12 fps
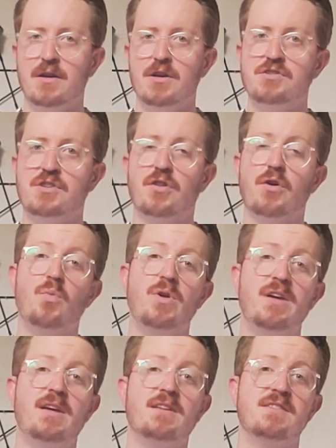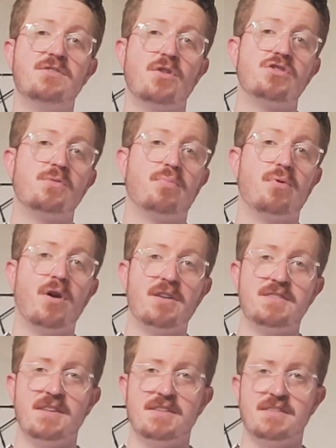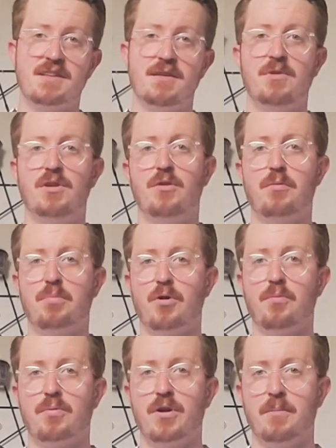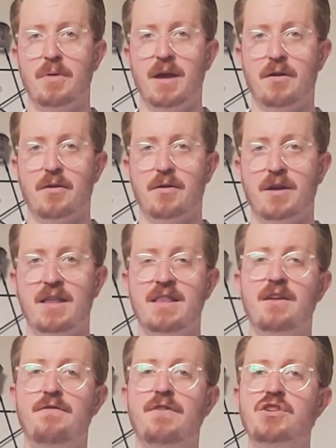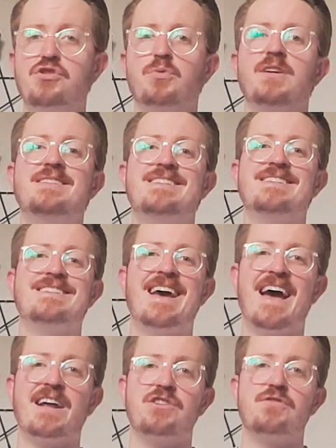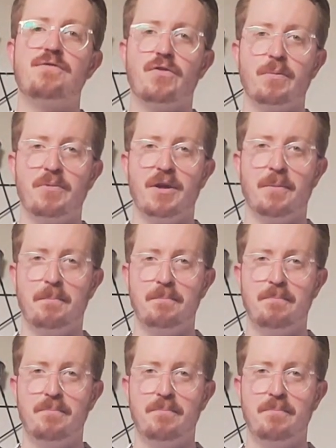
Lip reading: so that we can start to process them in an appropriate manner and then eventually detach from them.